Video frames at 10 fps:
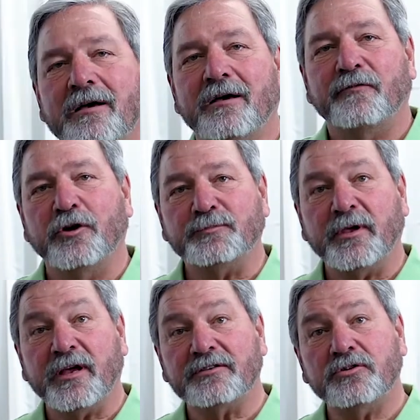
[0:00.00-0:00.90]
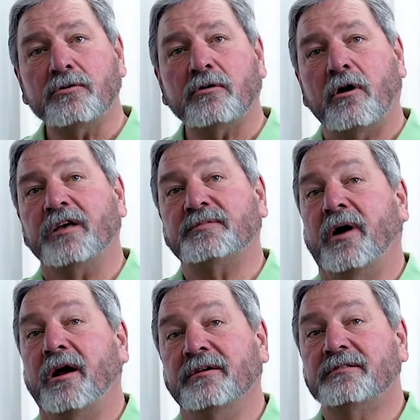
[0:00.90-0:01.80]
First, because 2
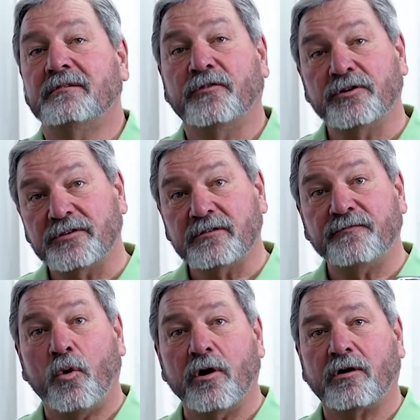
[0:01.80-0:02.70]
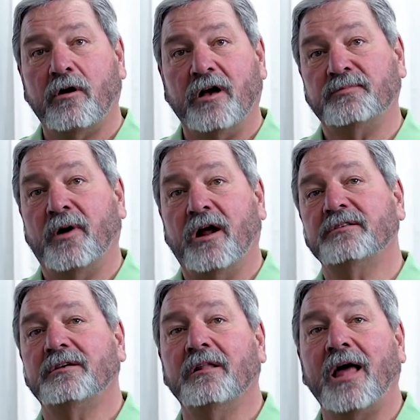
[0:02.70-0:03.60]
crossbars versus 4
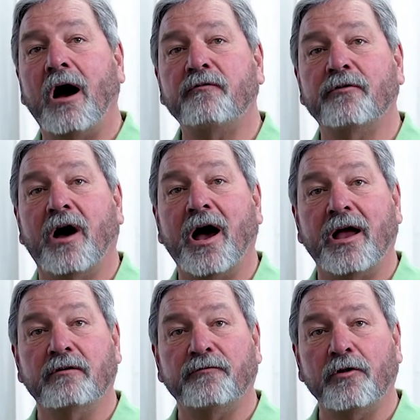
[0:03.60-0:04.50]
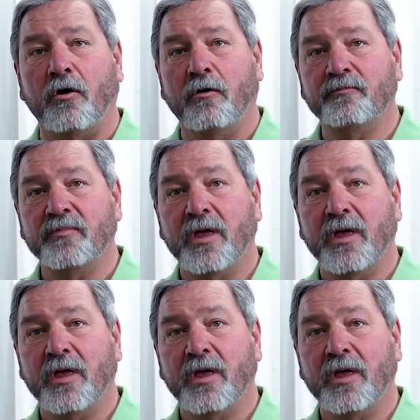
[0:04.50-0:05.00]
crossbars allow for a higher flow.